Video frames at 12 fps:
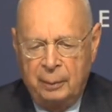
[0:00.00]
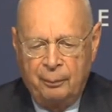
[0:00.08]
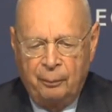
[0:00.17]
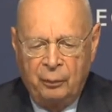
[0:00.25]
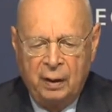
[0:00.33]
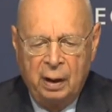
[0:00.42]

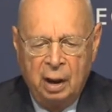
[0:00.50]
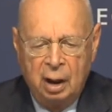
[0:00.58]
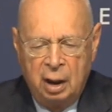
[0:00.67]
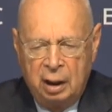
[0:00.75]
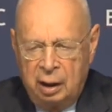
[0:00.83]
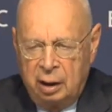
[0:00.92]
or
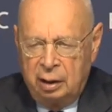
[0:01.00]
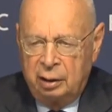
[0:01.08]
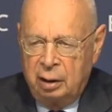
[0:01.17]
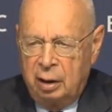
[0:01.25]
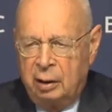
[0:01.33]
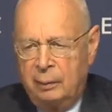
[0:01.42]
else
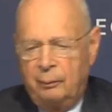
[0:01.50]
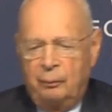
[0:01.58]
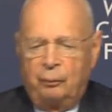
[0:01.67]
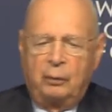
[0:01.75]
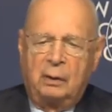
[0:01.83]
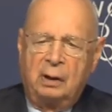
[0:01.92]
to
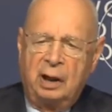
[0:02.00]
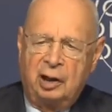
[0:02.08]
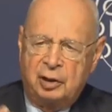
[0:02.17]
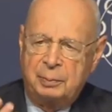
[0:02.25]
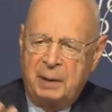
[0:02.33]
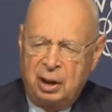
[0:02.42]
your
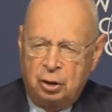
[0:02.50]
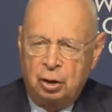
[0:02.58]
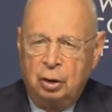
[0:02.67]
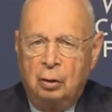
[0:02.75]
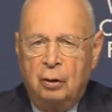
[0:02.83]
protest,